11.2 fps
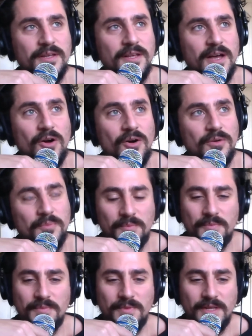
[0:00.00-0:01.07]
Our
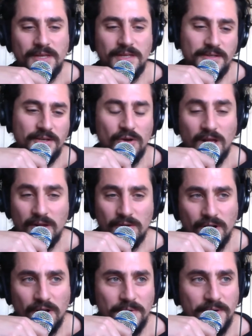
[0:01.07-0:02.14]
our
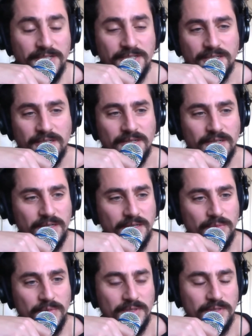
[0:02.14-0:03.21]
collaboration
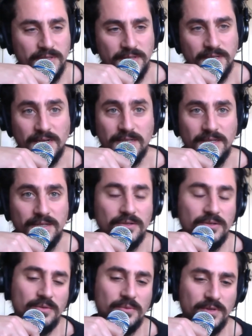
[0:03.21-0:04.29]
with
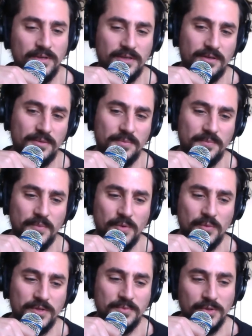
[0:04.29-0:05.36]
Delgadino
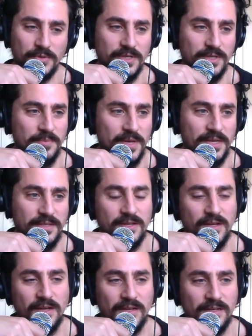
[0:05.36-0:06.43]
was mostly based
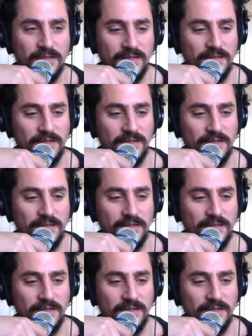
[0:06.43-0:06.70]
on